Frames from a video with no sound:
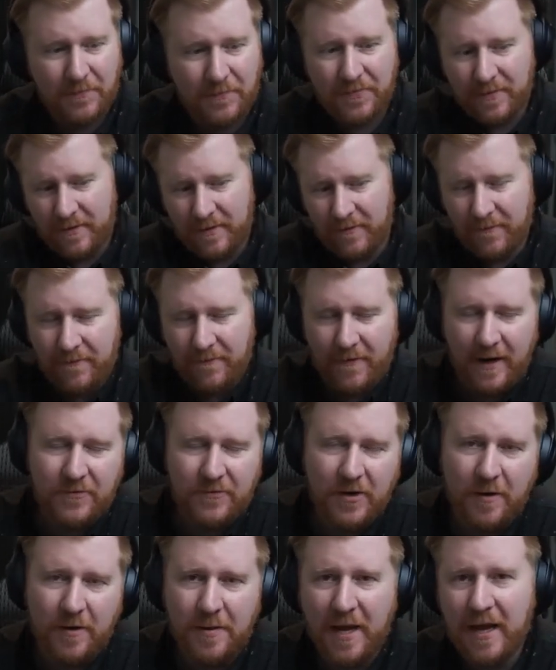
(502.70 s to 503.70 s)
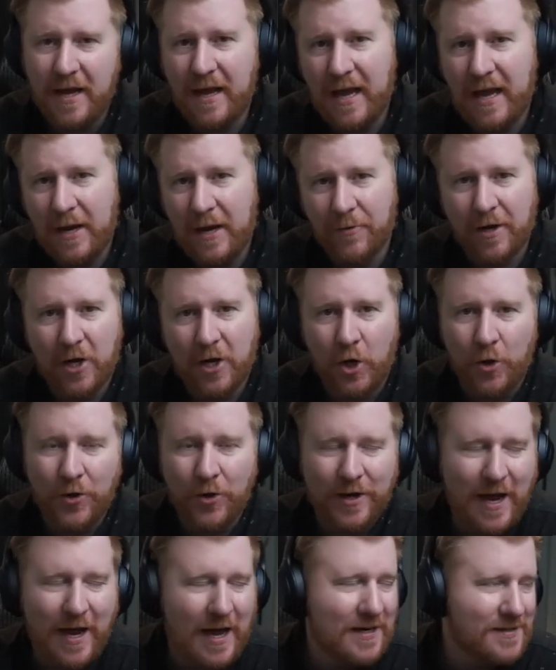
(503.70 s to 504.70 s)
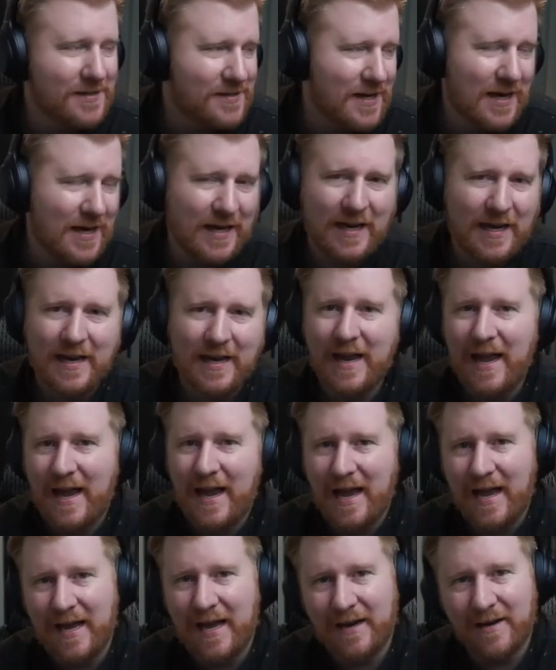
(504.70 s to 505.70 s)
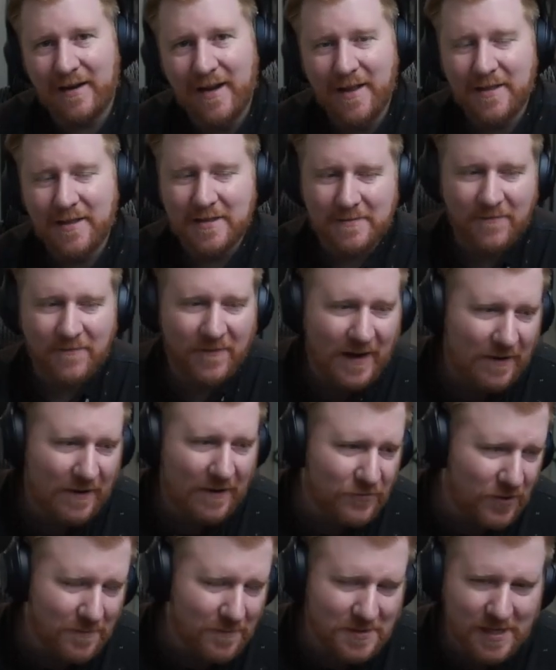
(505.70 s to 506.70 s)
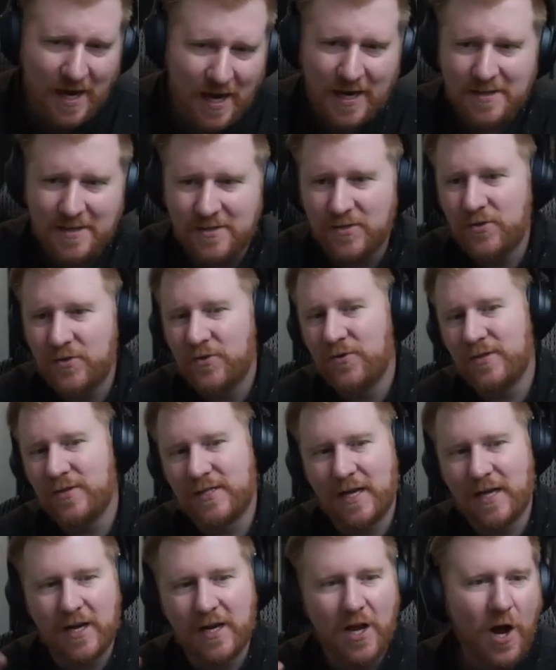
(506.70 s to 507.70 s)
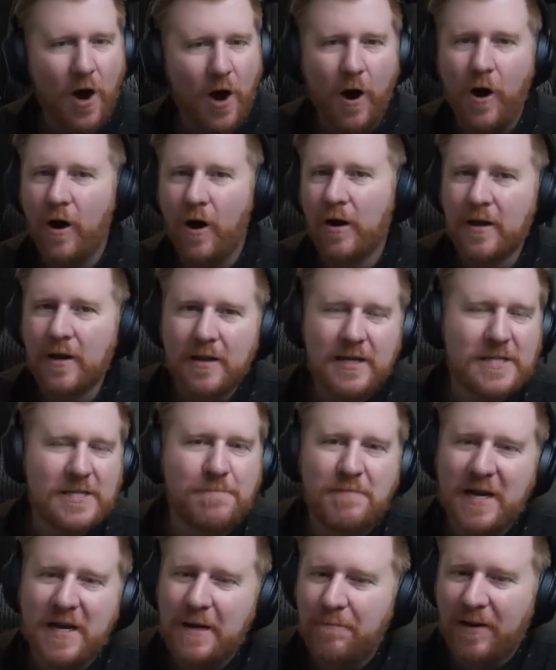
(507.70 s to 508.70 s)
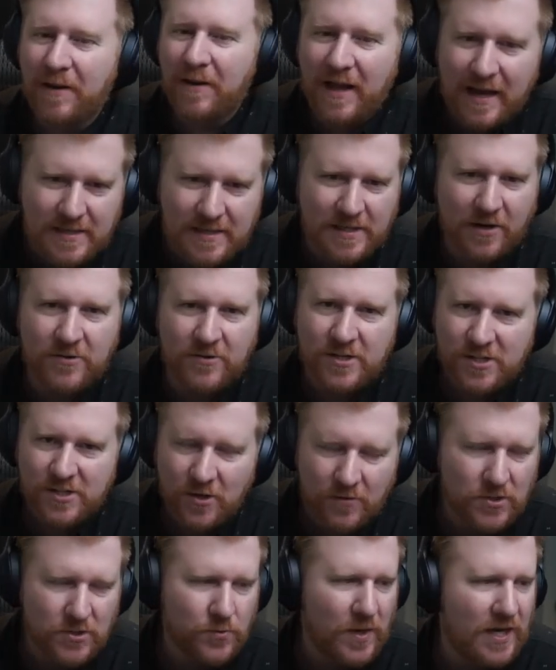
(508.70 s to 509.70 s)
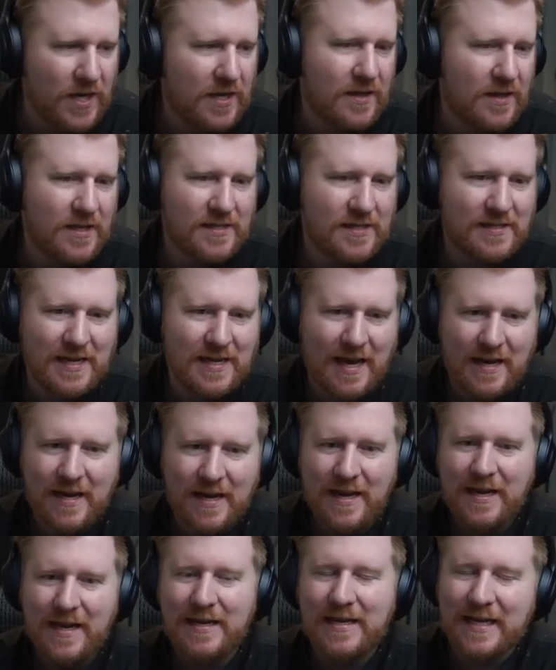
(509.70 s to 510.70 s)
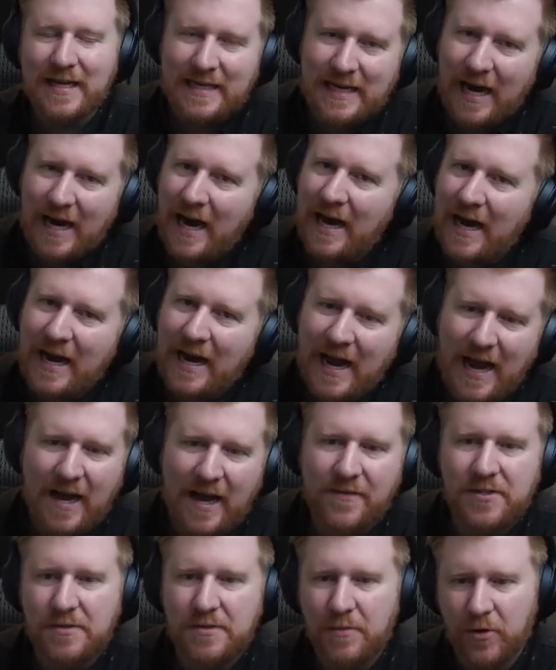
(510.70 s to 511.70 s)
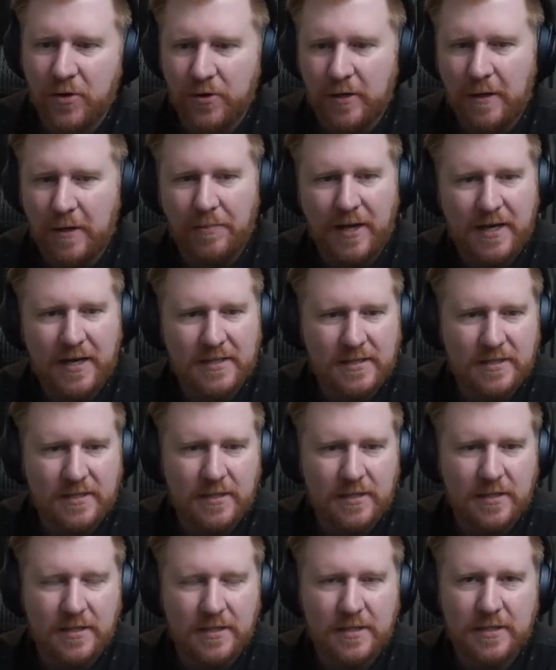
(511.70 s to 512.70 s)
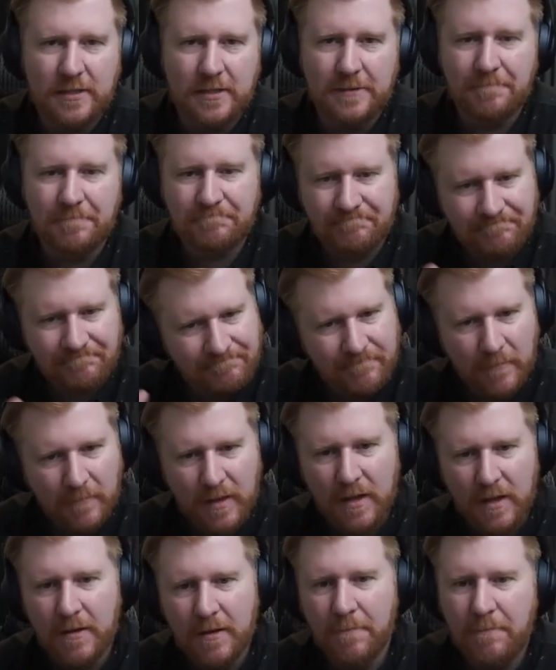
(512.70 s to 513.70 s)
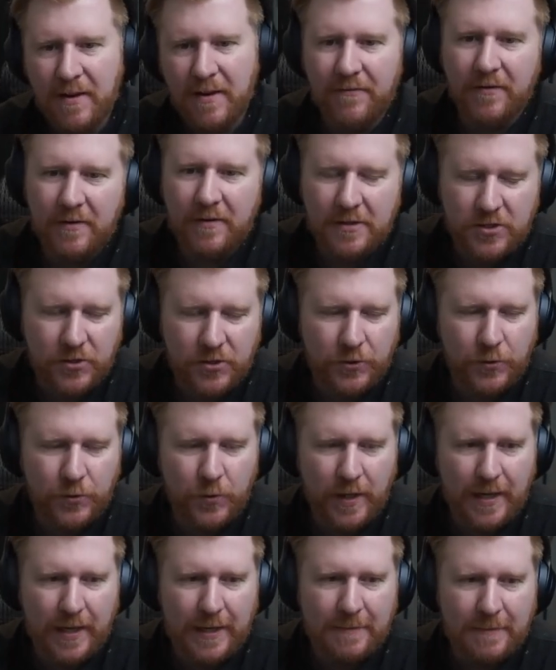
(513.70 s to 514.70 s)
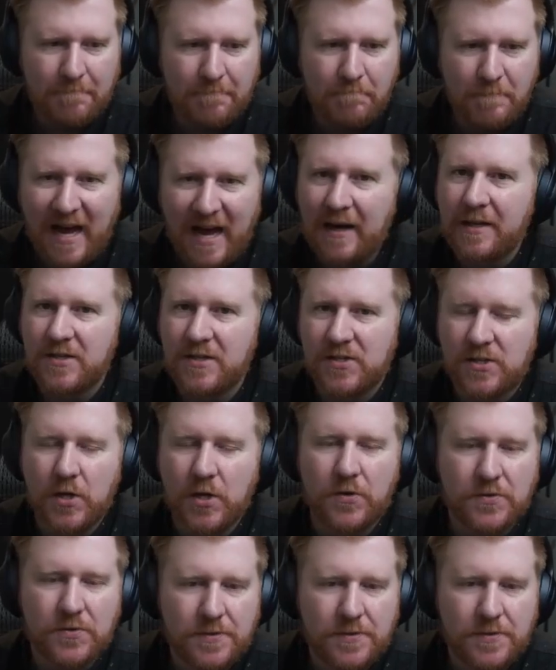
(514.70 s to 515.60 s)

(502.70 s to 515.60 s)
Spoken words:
5-drop Hey we're going to look at in a second, and the 5-drop Zazus, and all of these big plays that are so sweet in this set. You got to have some early plays to pivot, to balance those.